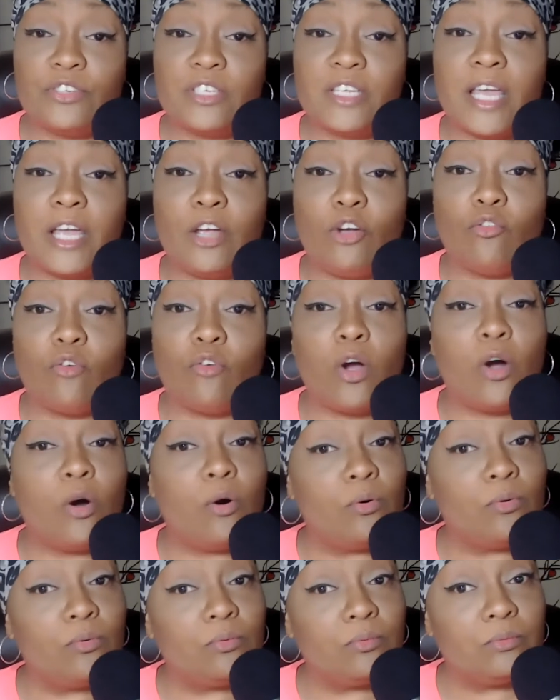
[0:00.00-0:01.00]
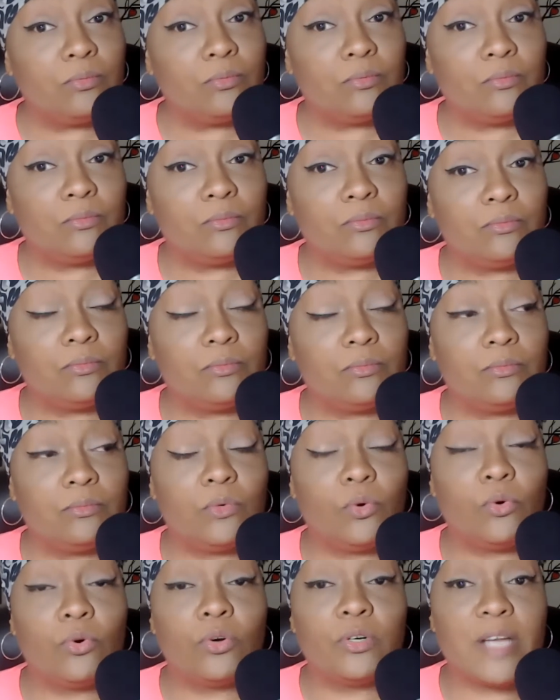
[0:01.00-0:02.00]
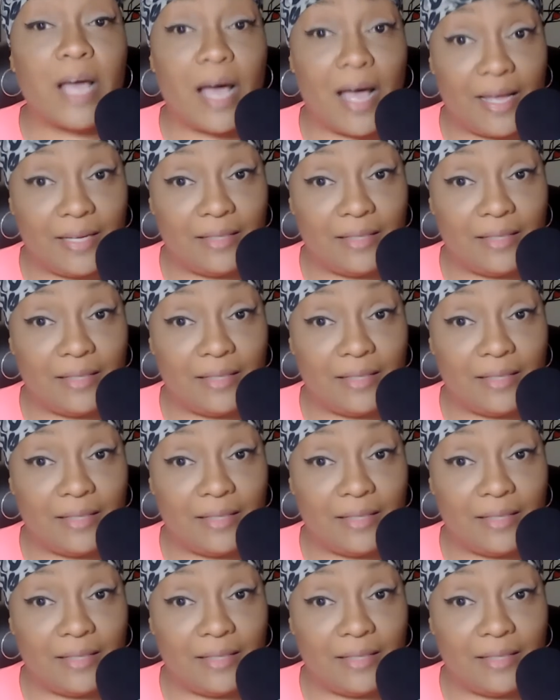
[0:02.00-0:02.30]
can grow or die.